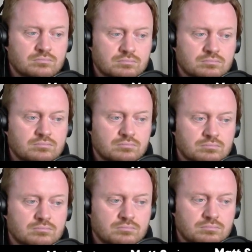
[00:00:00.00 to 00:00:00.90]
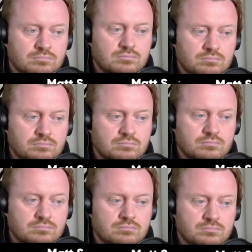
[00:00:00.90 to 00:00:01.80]

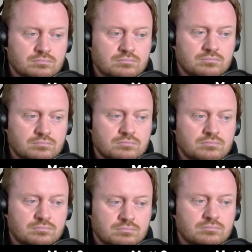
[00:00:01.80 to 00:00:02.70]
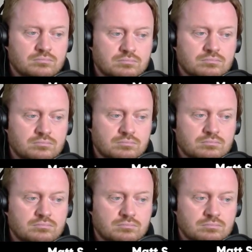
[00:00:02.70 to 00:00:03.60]

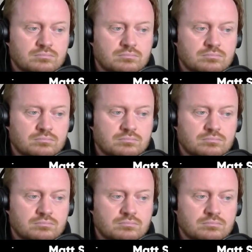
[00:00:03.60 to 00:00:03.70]
This person isn't speaking.